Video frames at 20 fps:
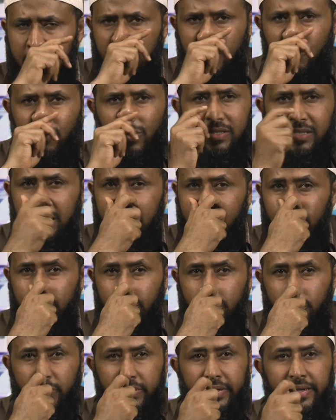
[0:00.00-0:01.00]
whatever
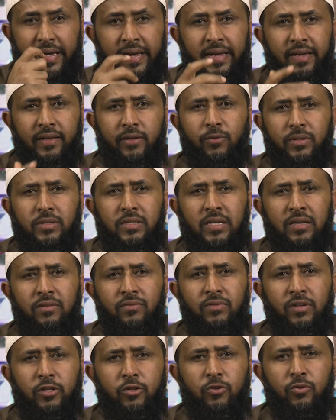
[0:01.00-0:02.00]
you gain,
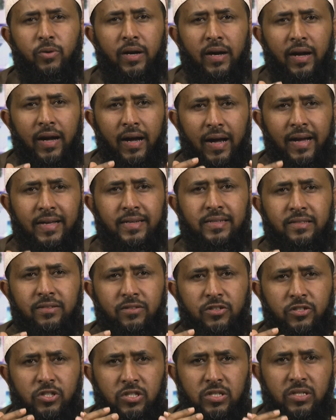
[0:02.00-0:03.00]
whatever you had
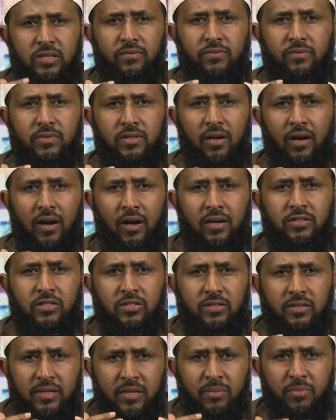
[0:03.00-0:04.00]
received as
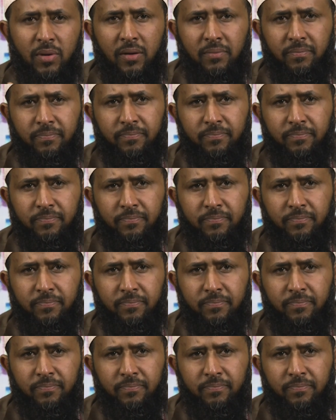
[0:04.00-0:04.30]
riba,